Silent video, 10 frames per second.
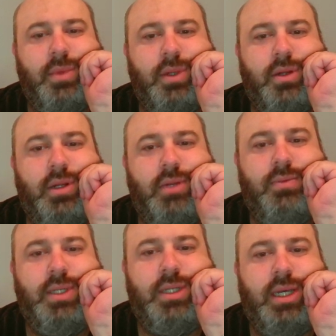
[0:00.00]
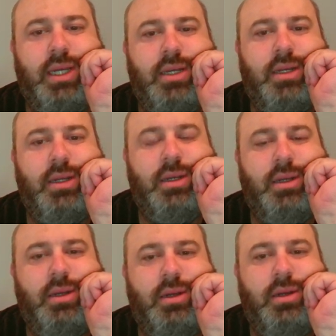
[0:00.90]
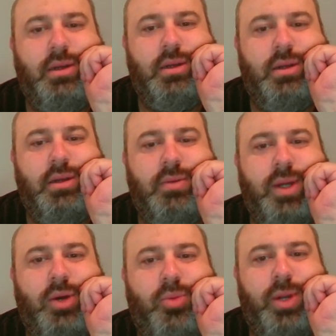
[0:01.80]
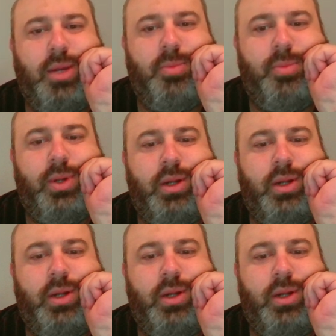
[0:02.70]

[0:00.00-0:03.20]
then we take, and we open up